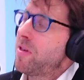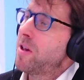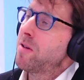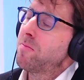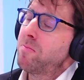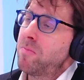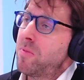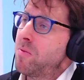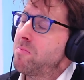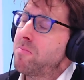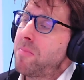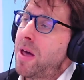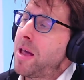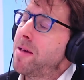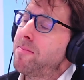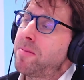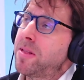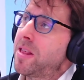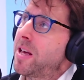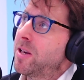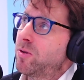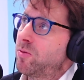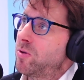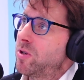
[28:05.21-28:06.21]
think
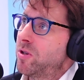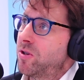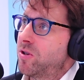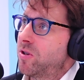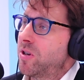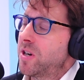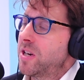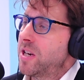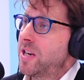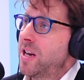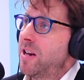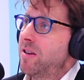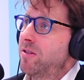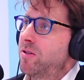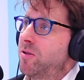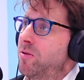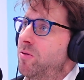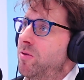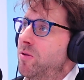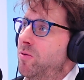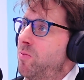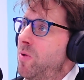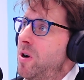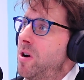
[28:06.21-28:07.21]
maybe that's what you're trying to get
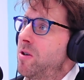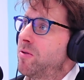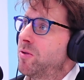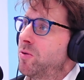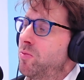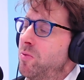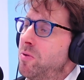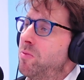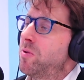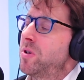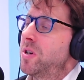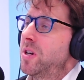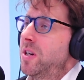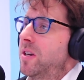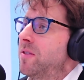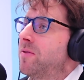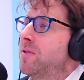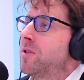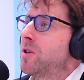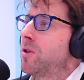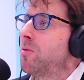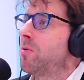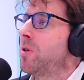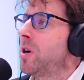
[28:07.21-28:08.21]
to as well, is we want to
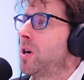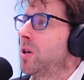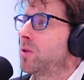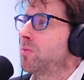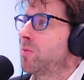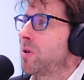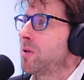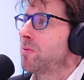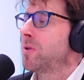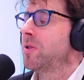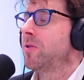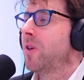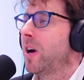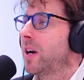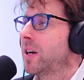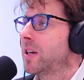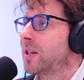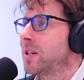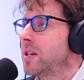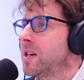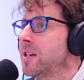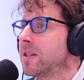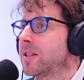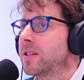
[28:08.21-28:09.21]
live in a world where we
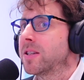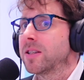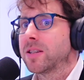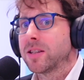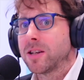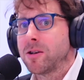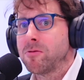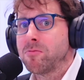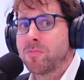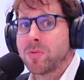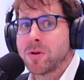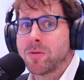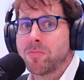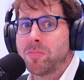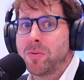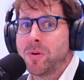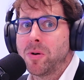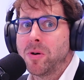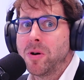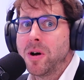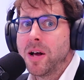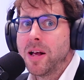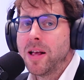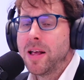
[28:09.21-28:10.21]
recognize that some
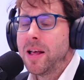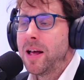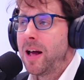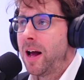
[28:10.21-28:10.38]
people